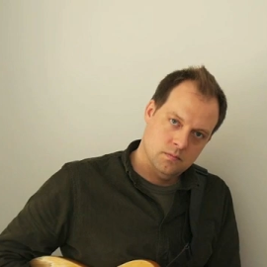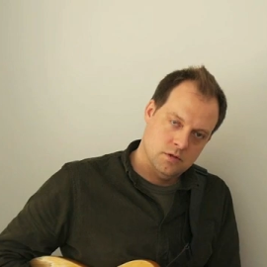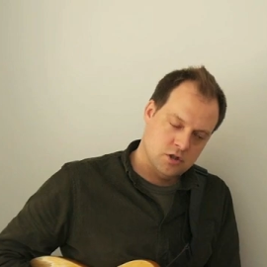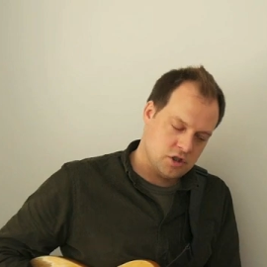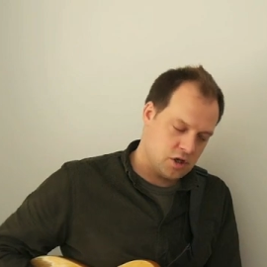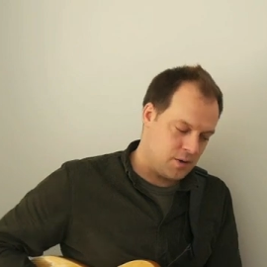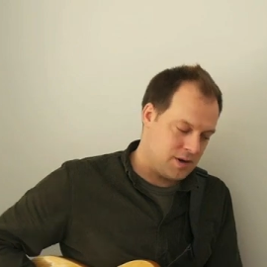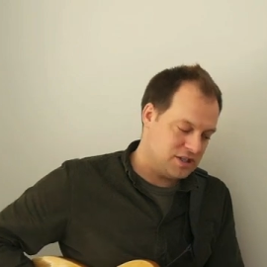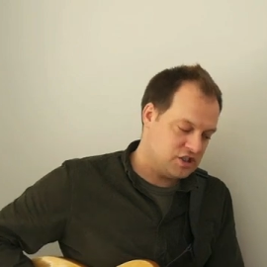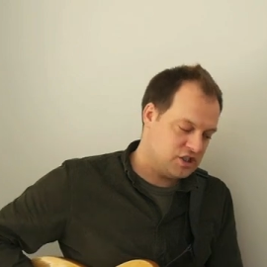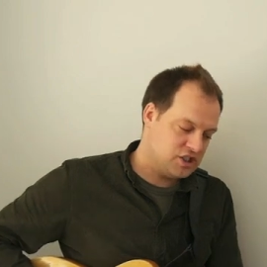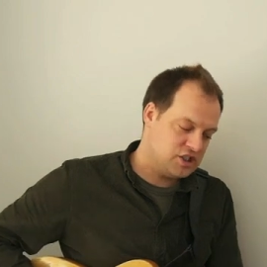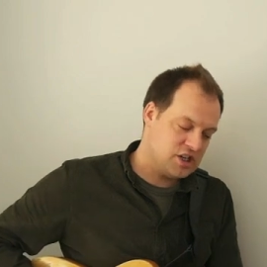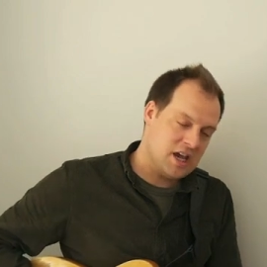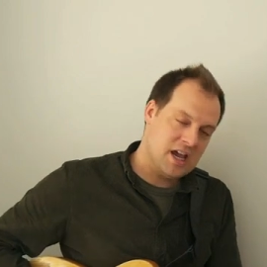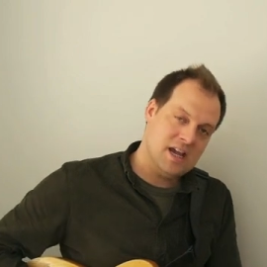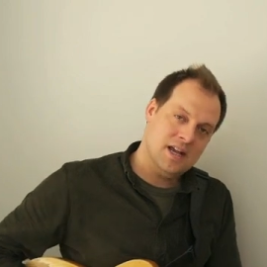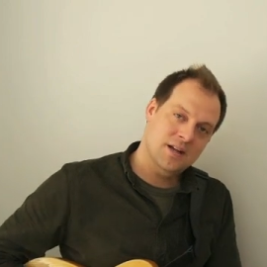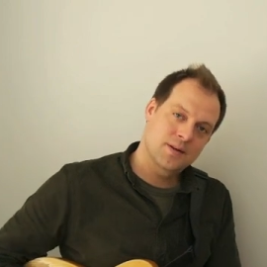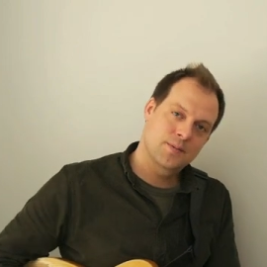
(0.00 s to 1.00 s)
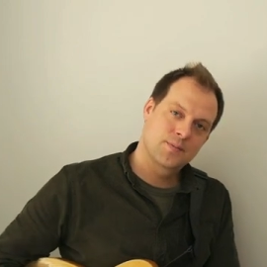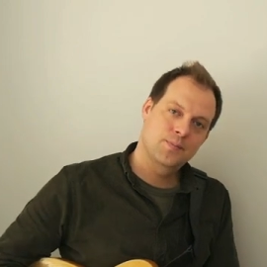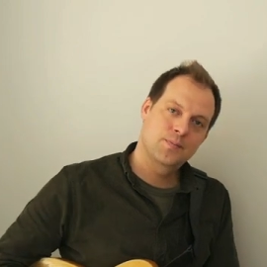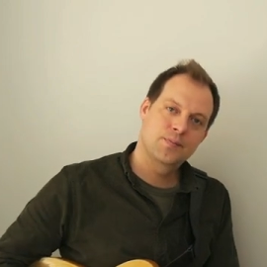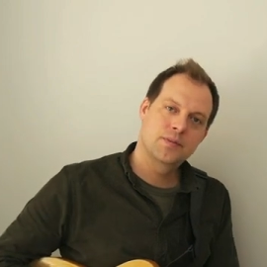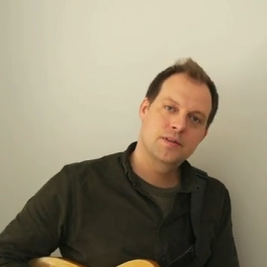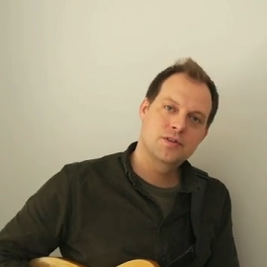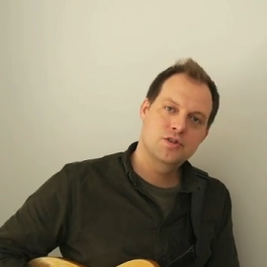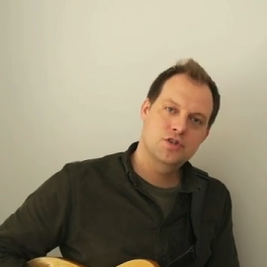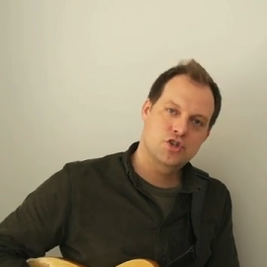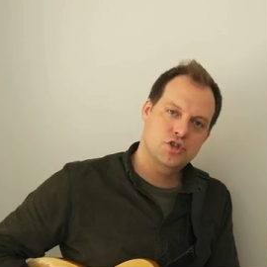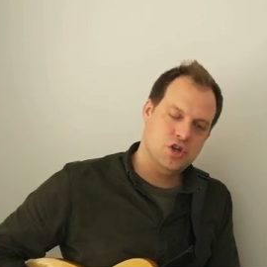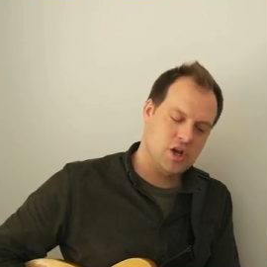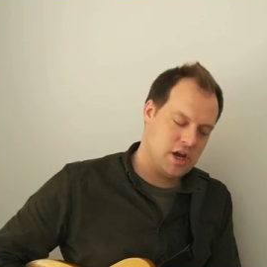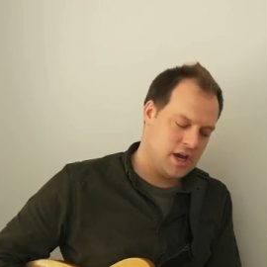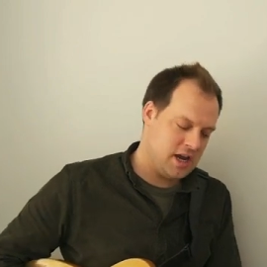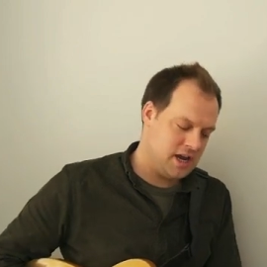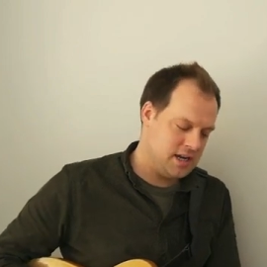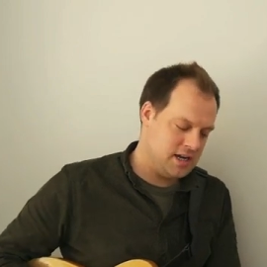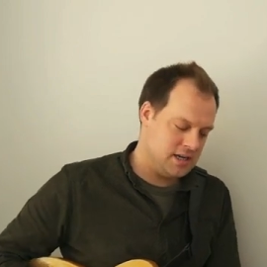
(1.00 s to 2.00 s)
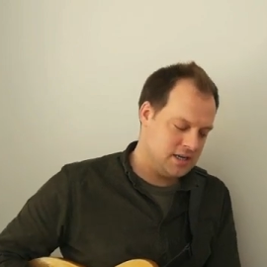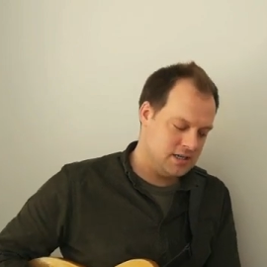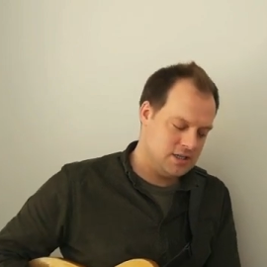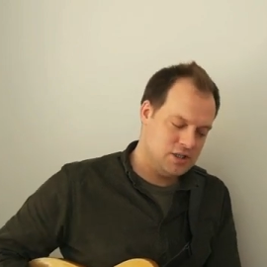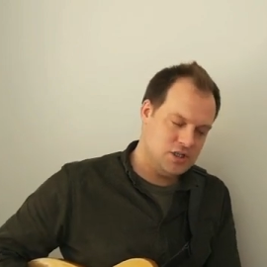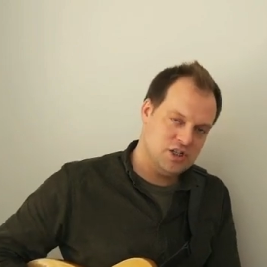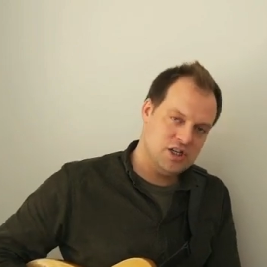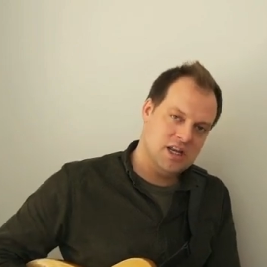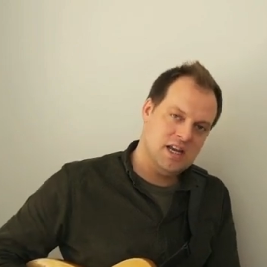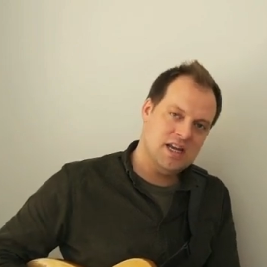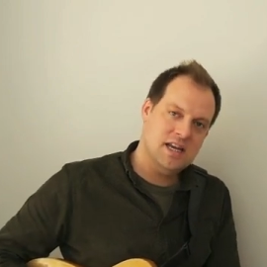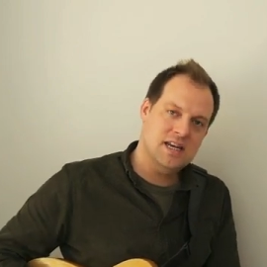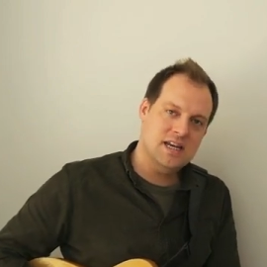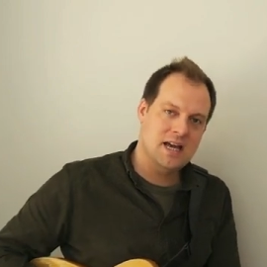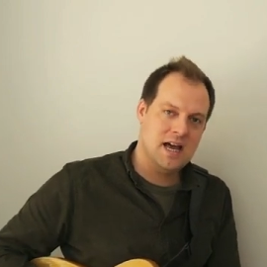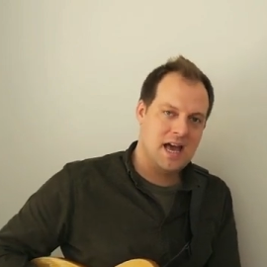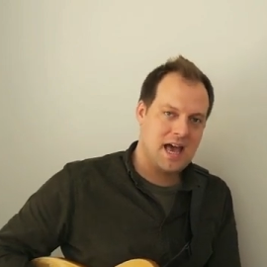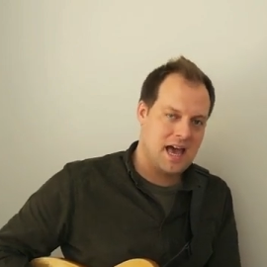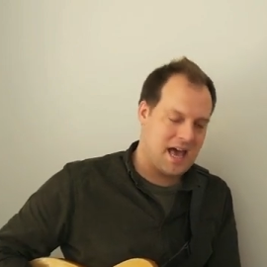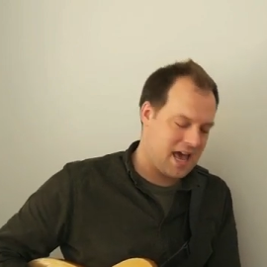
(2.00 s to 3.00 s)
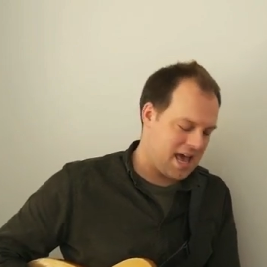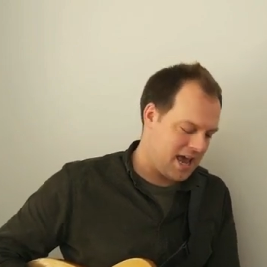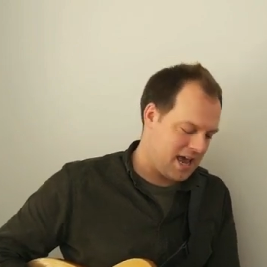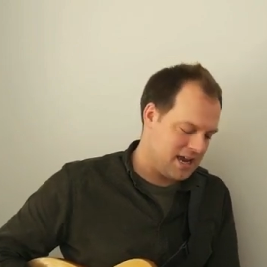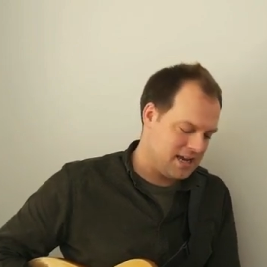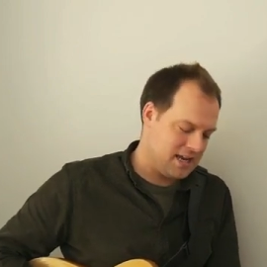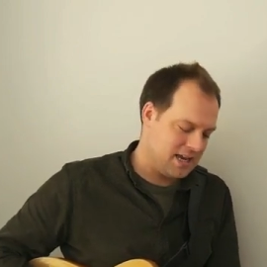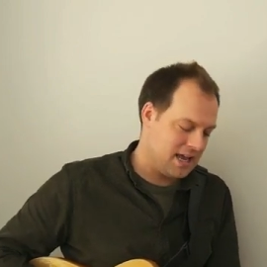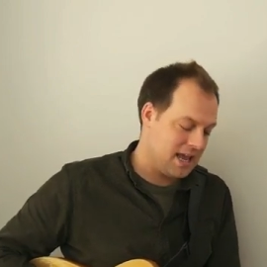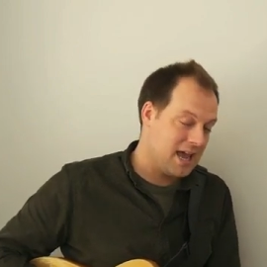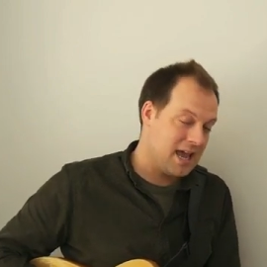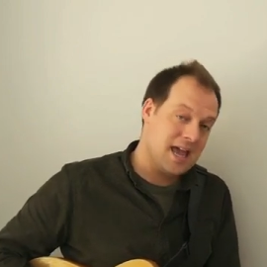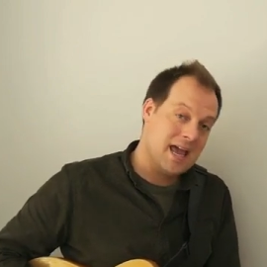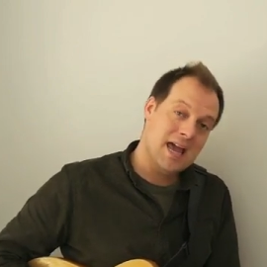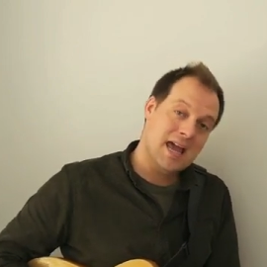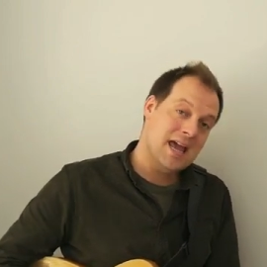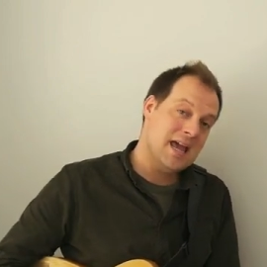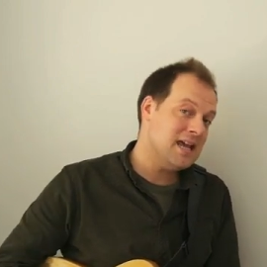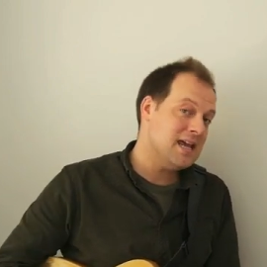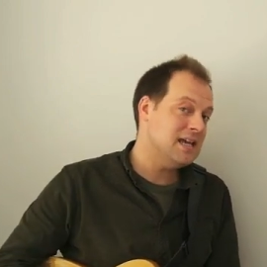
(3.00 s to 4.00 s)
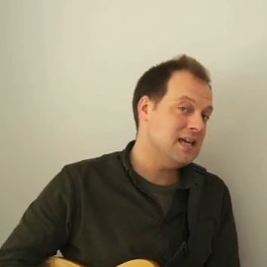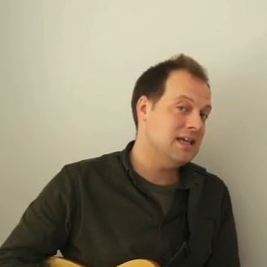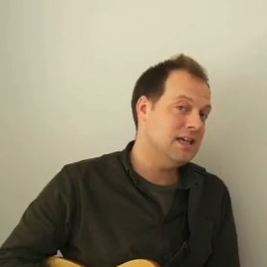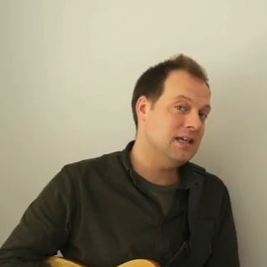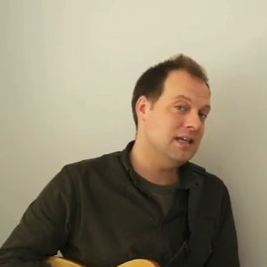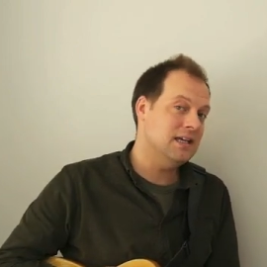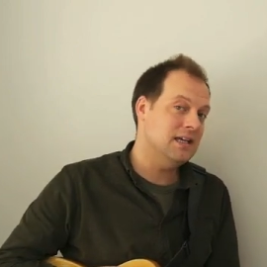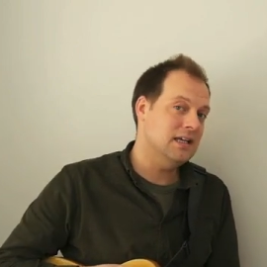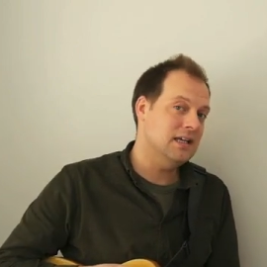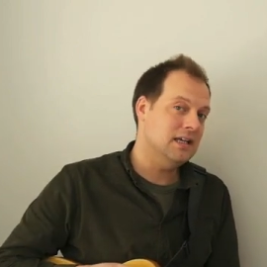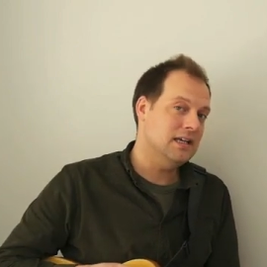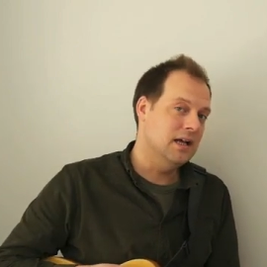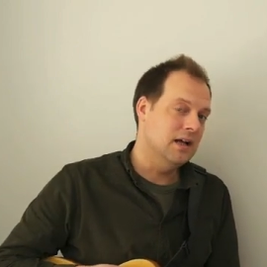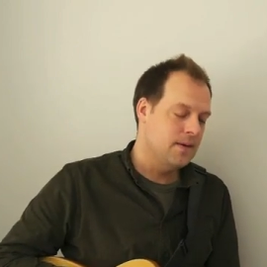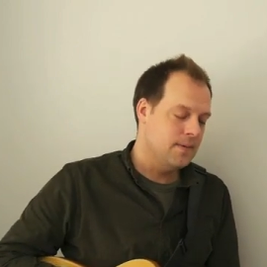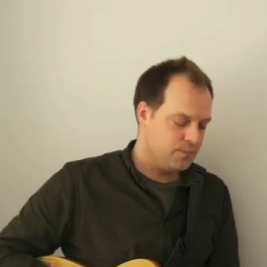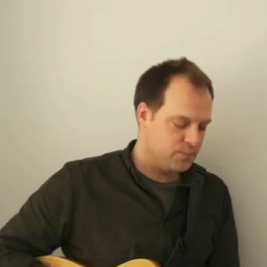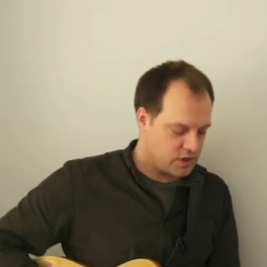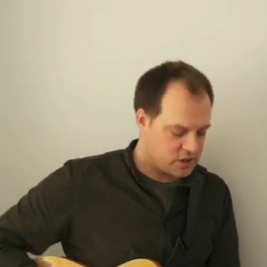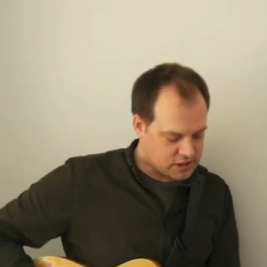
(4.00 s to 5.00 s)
So it's C, G, D, A, E.